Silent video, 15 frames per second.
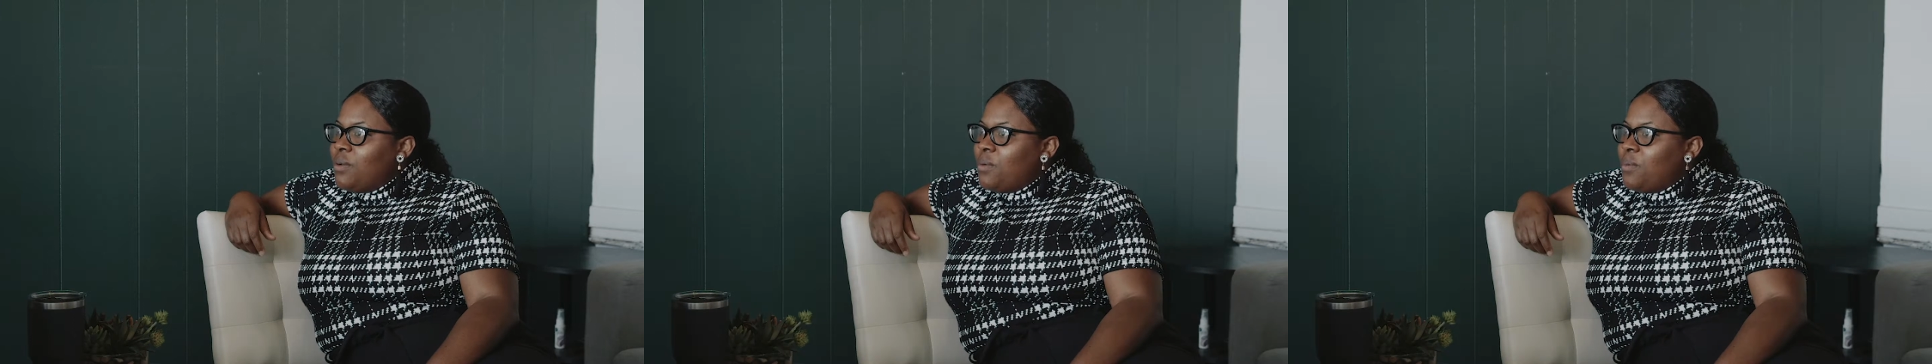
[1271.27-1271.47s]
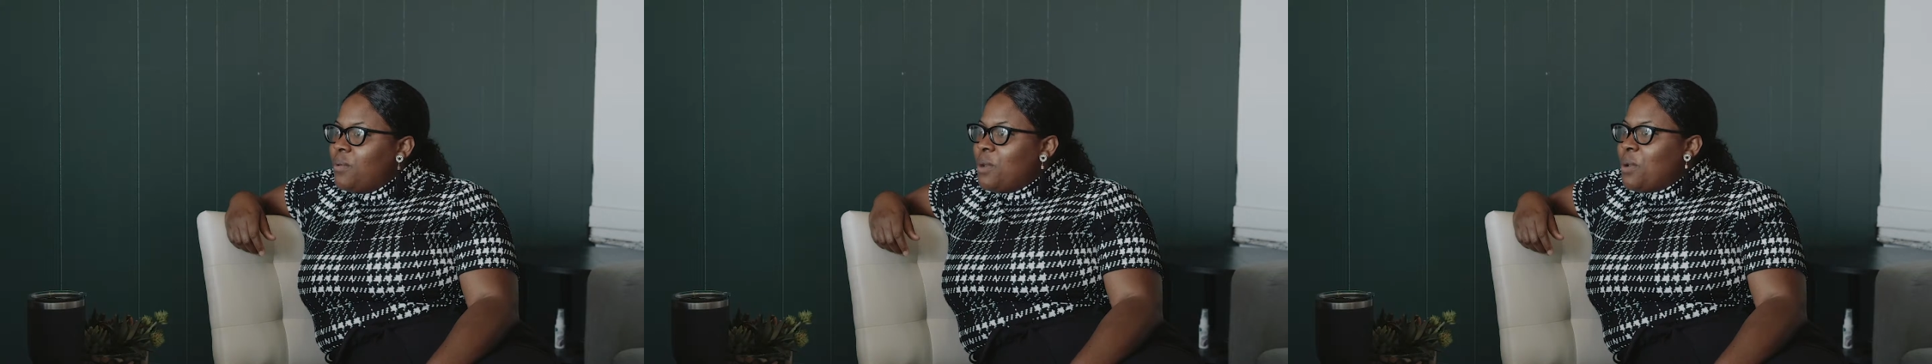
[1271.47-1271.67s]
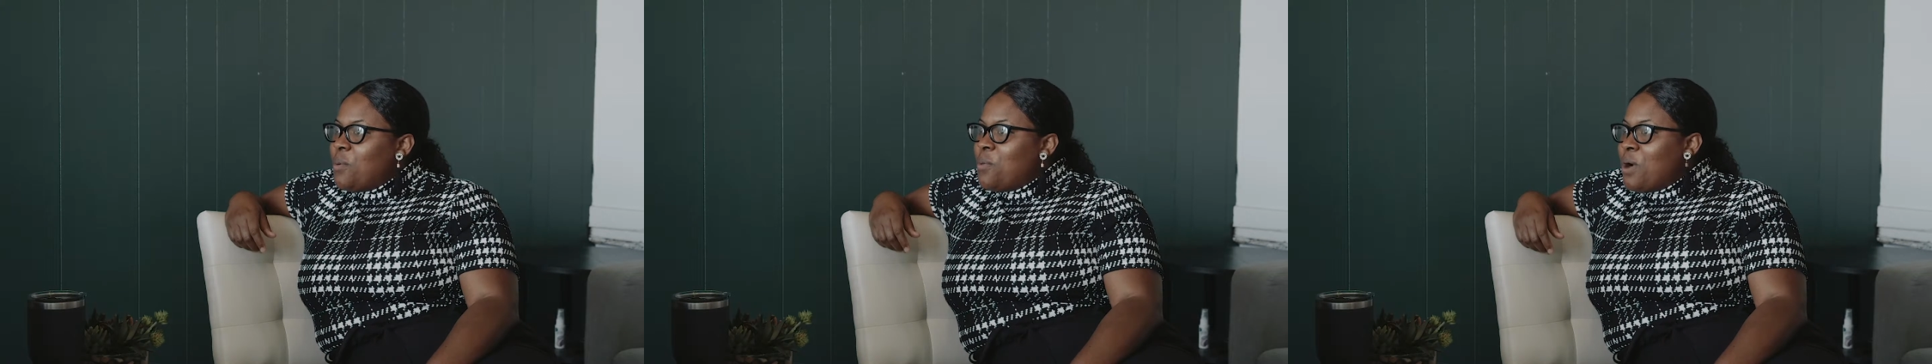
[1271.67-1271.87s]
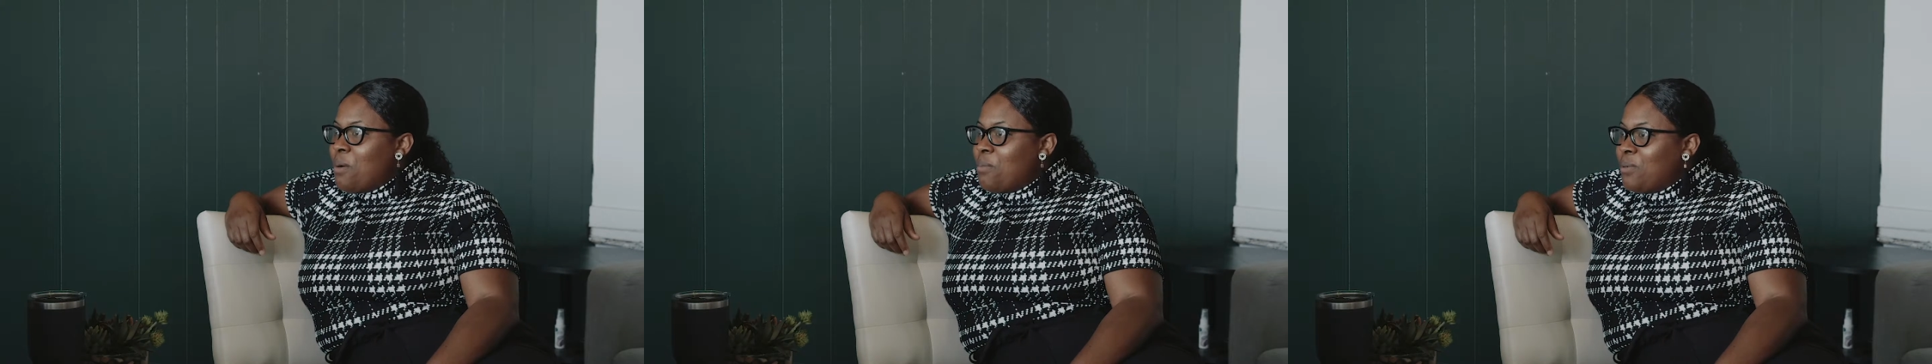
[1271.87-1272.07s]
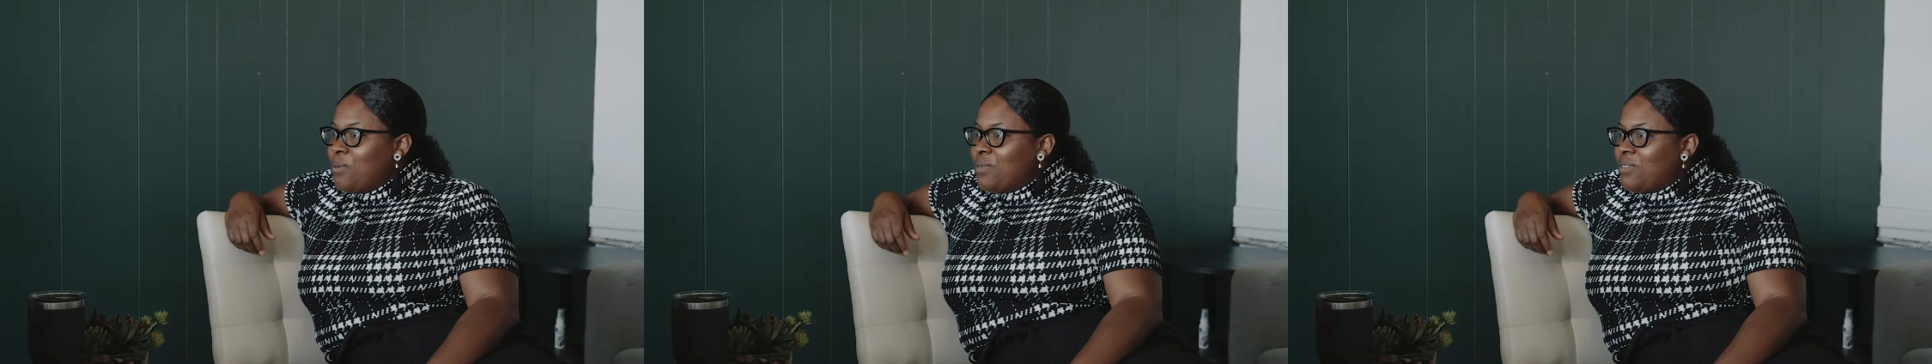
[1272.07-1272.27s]
when it
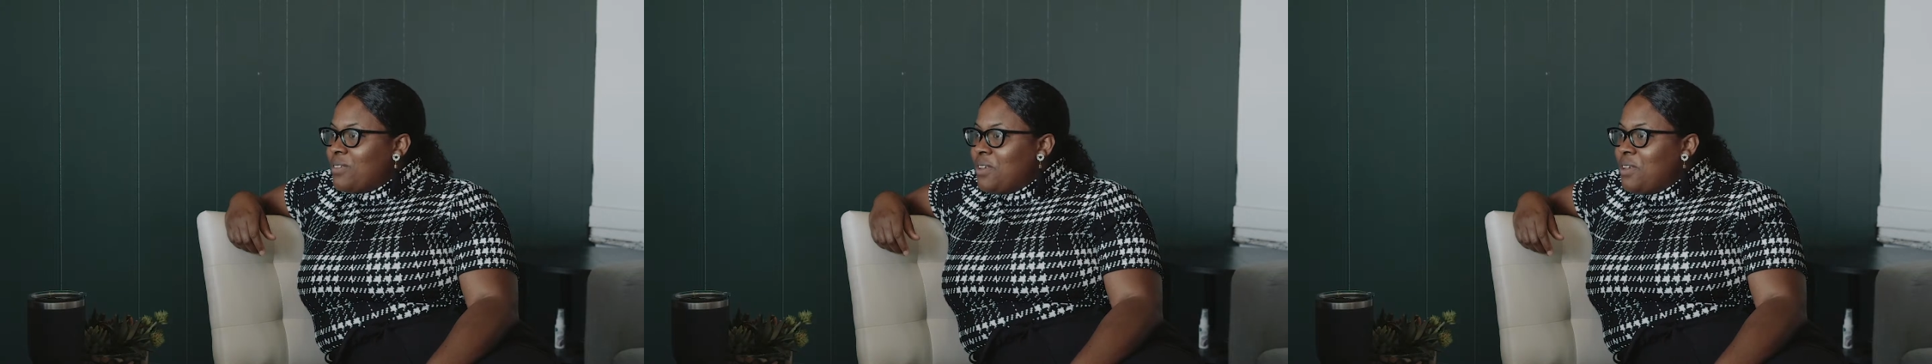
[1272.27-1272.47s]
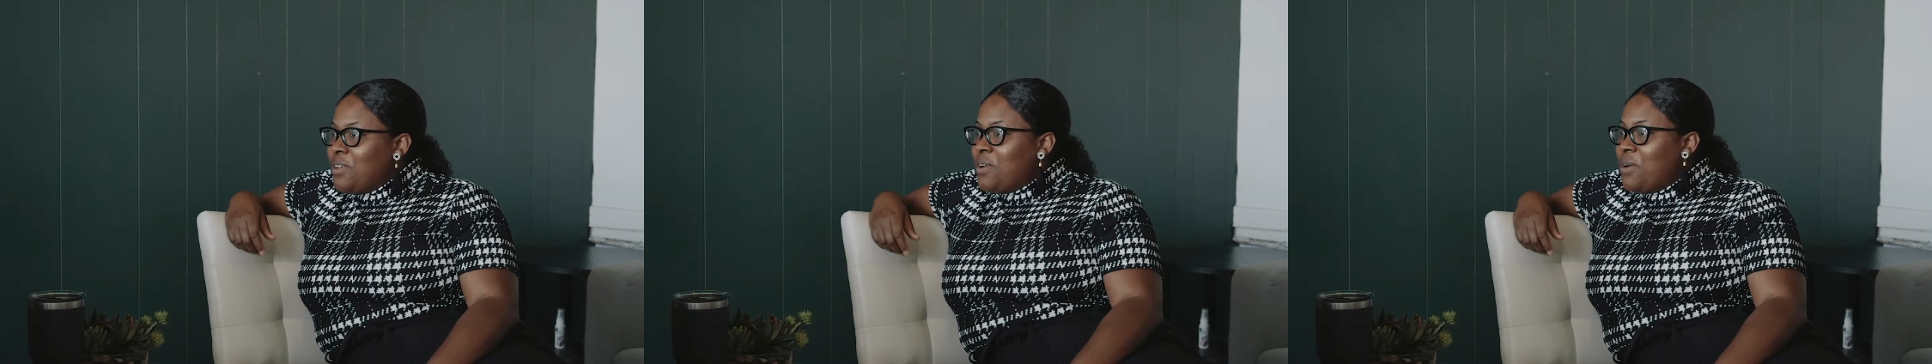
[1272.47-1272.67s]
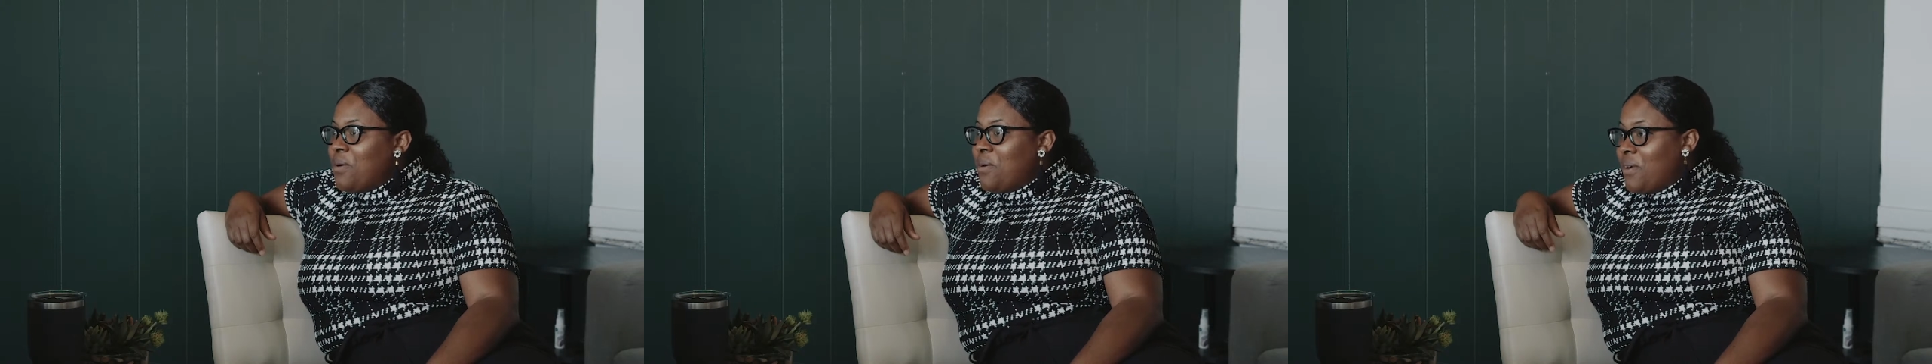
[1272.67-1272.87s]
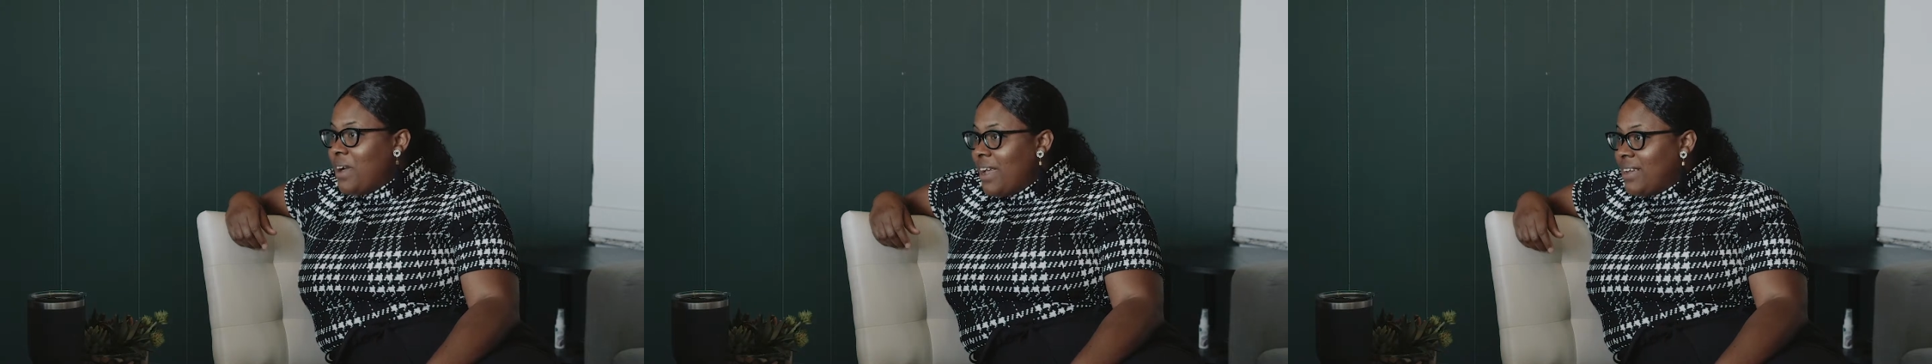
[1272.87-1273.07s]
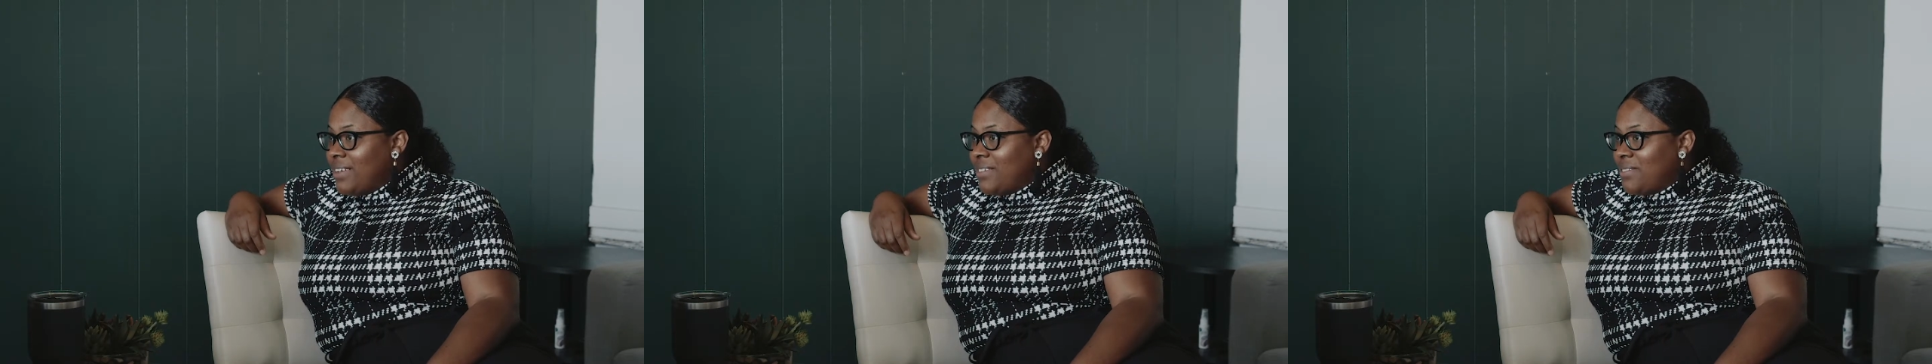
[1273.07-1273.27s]
wobbles and it
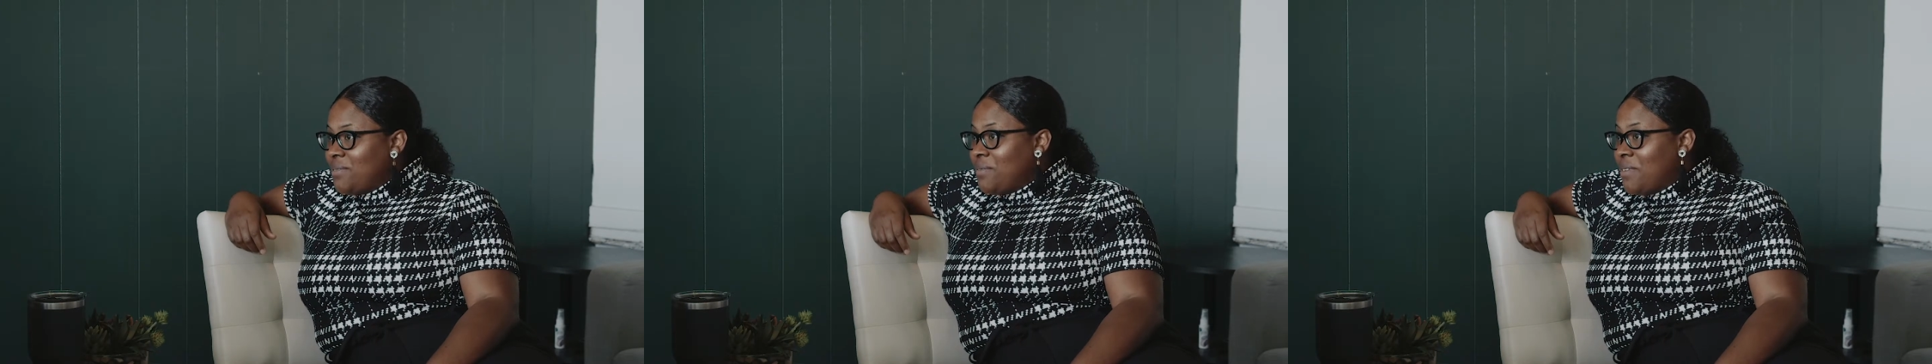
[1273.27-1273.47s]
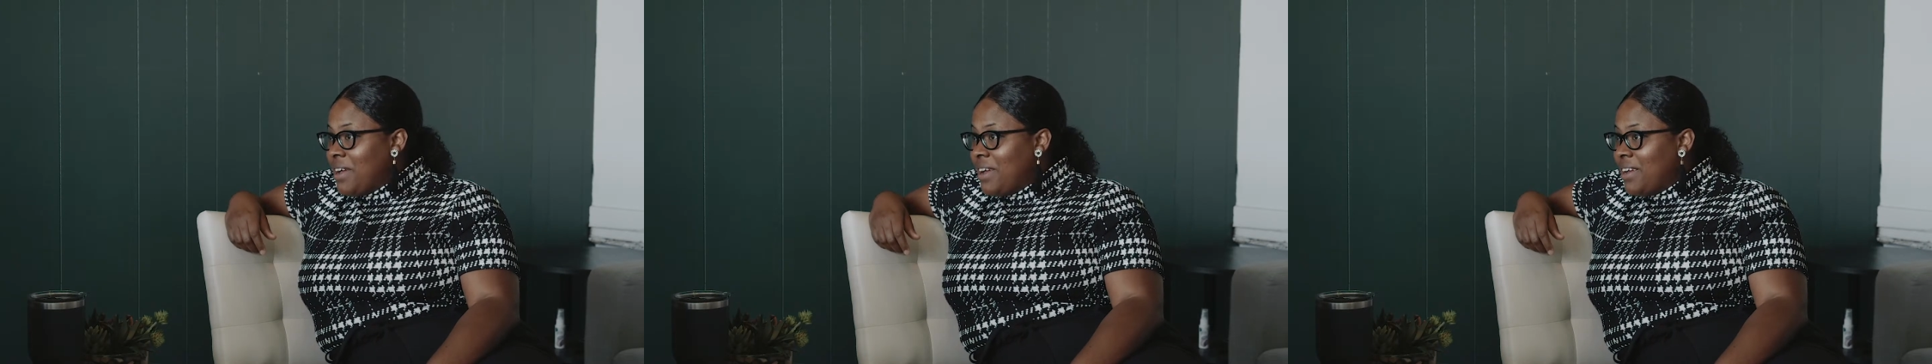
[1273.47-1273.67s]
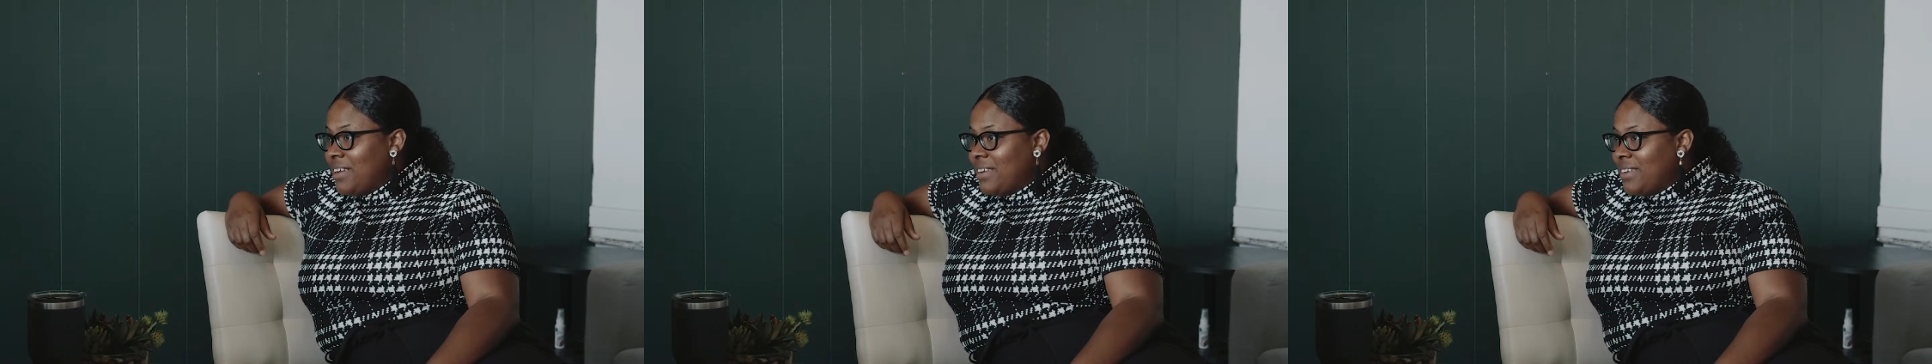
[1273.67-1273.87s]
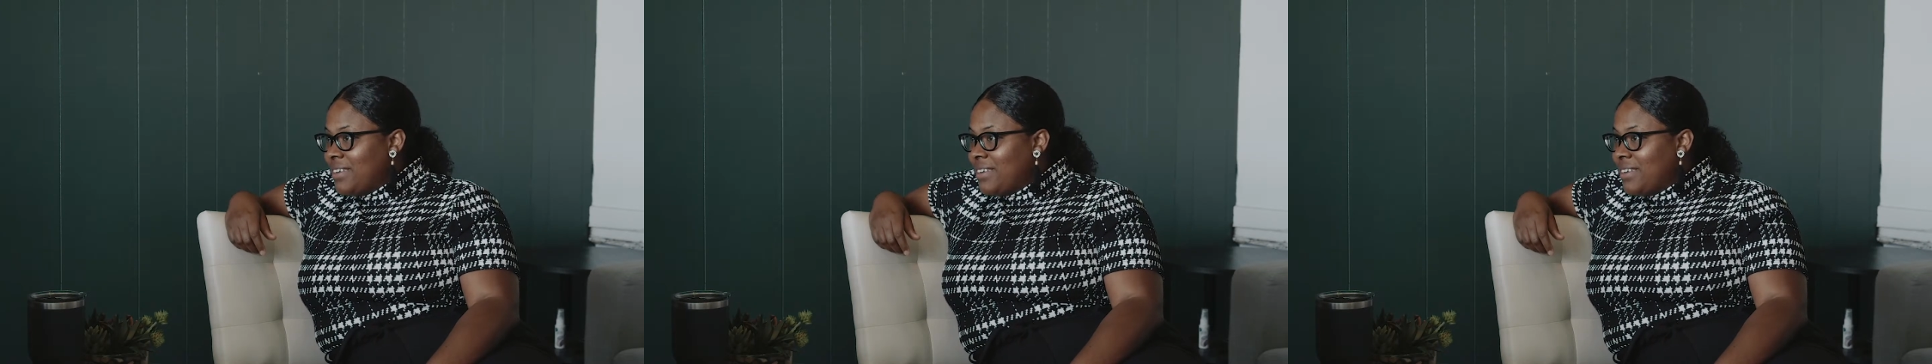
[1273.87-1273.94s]
quacks, right?